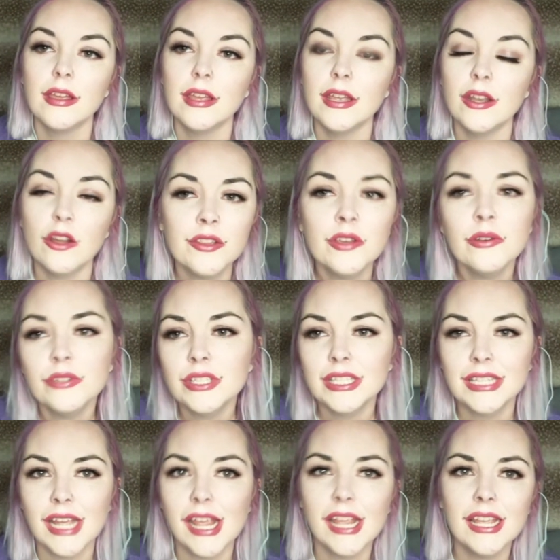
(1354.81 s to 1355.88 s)
And on those
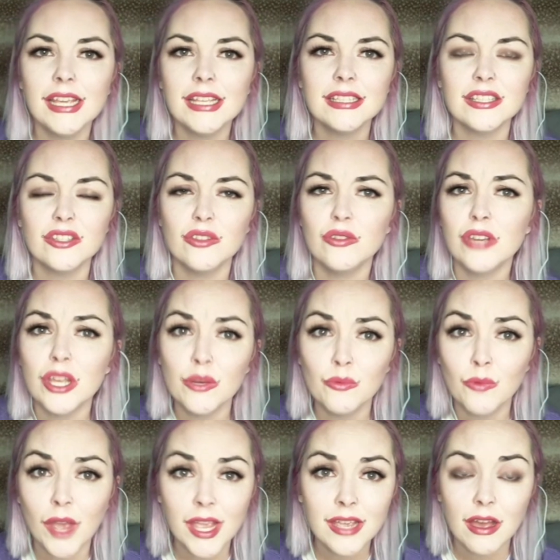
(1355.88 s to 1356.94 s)
days, you can
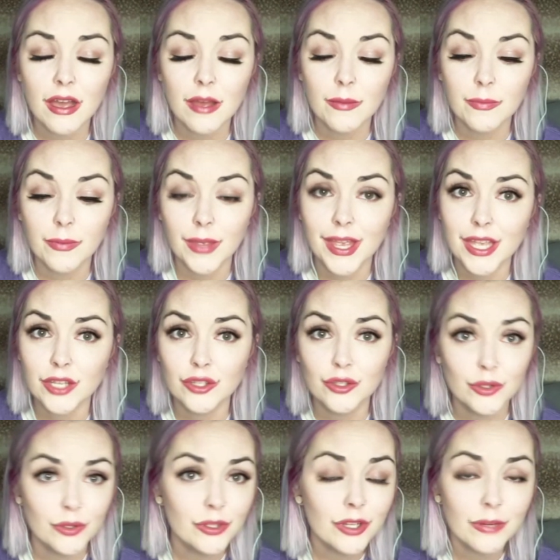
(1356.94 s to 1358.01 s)
wake up and
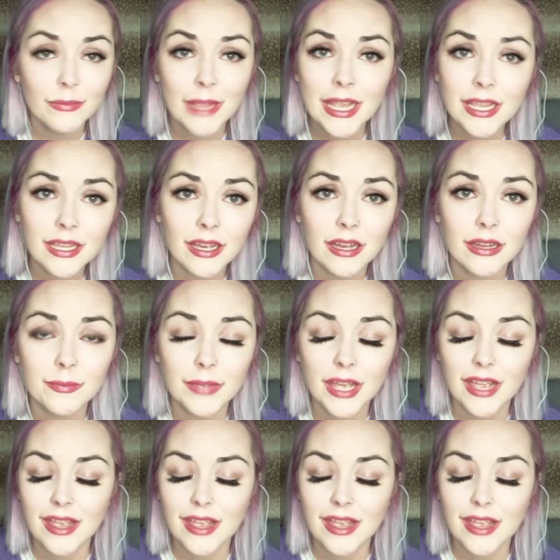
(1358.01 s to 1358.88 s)
do your makeup